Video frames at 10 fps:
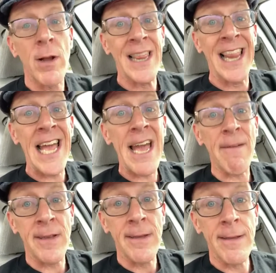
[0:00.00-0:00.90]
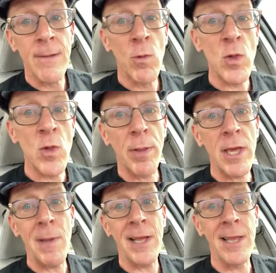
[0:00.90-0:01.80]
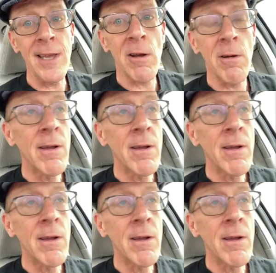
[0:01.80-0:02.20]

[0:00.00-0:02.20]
left, was replaced by Klinger.